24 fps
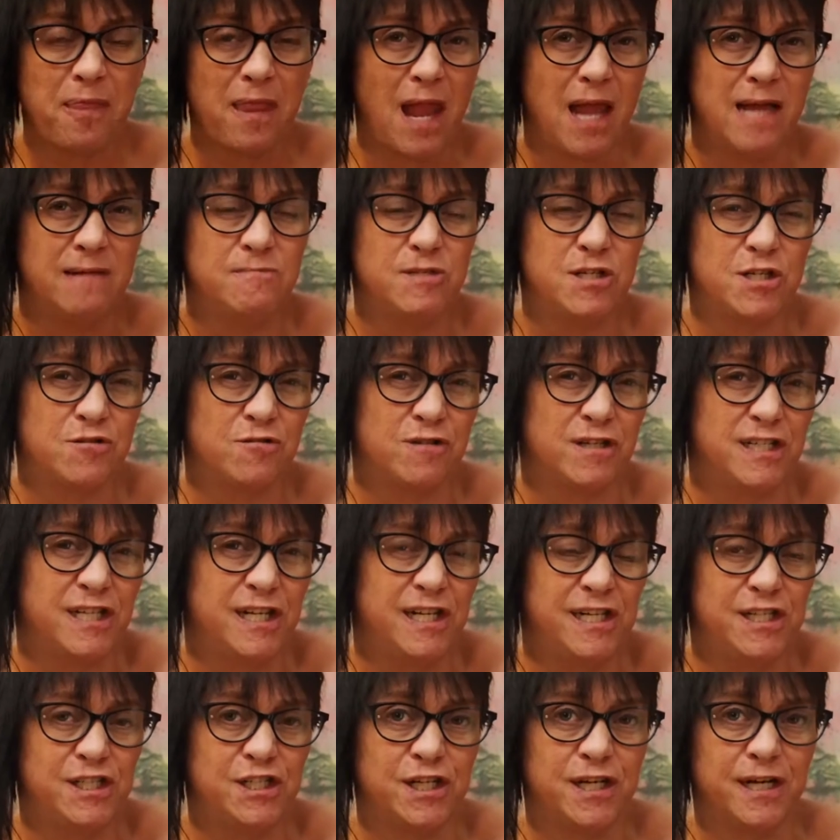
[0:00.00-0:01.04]
I'm
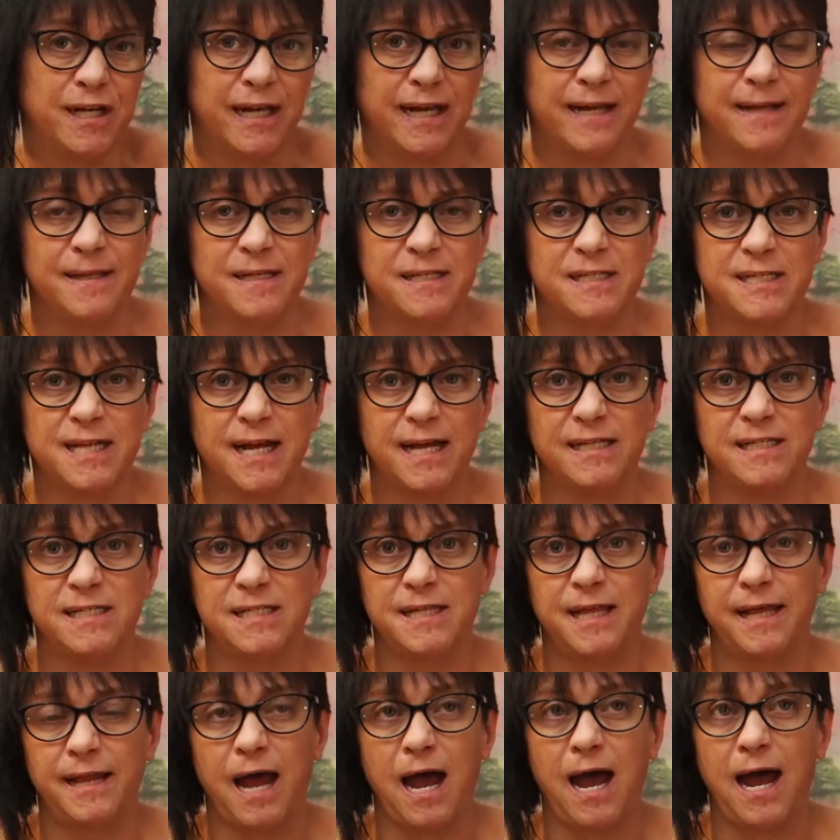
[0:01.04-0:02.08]
strategic in the sense
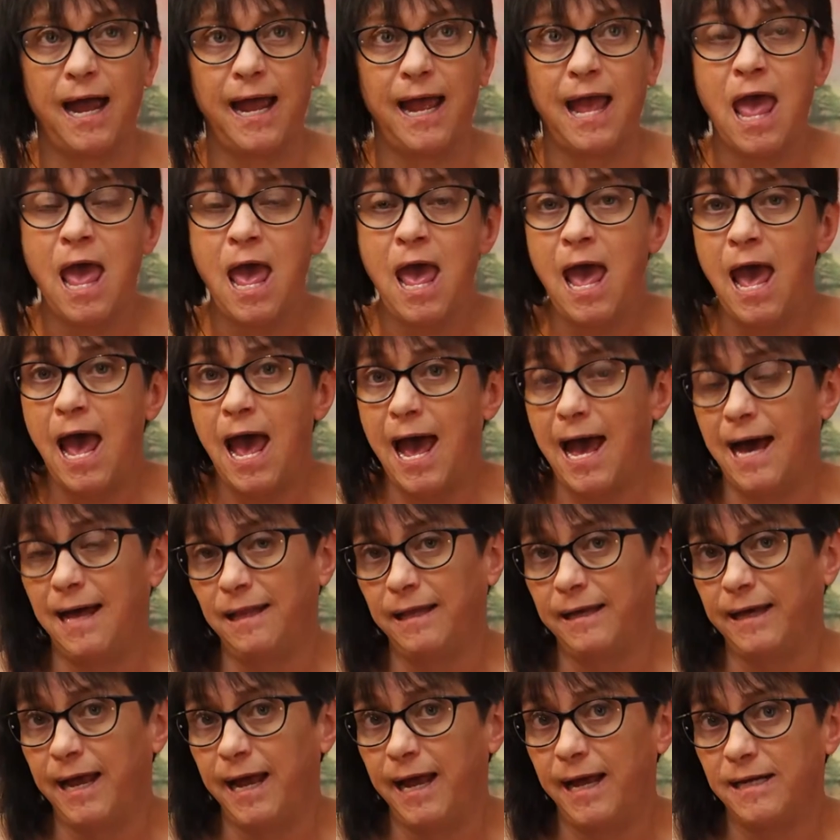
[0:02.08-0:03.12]
that I
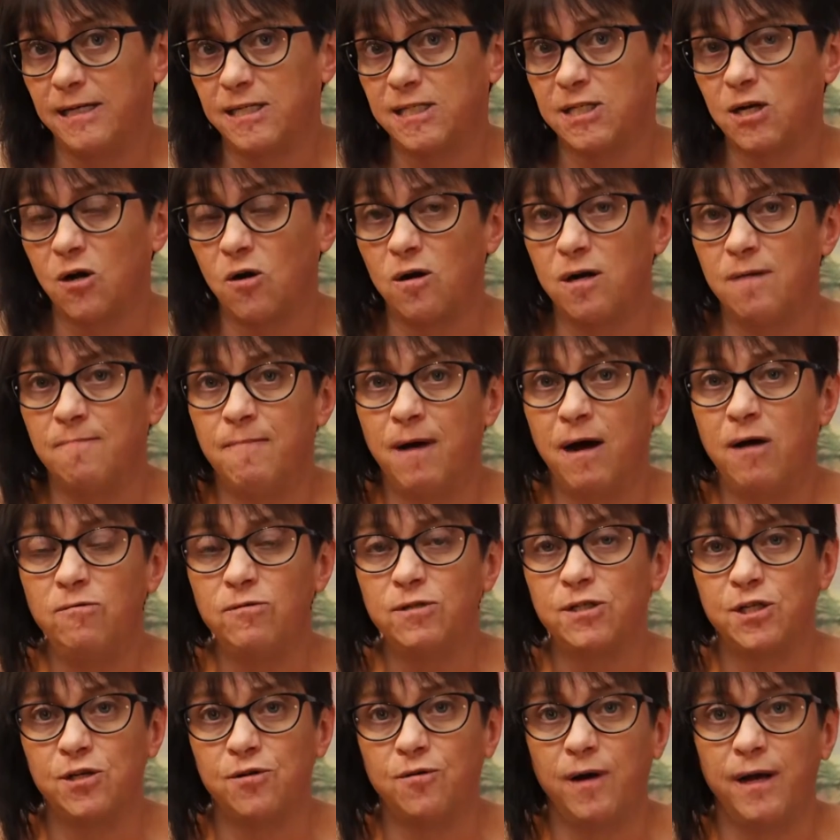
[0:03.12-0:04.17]
allocate a certain
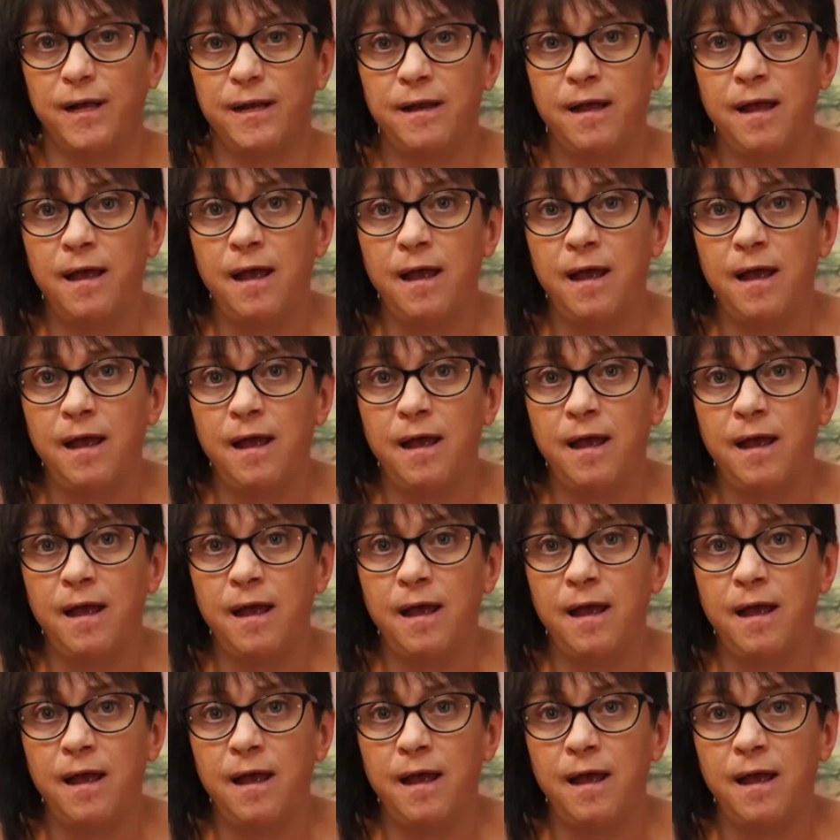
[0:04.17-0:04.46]
amount to it.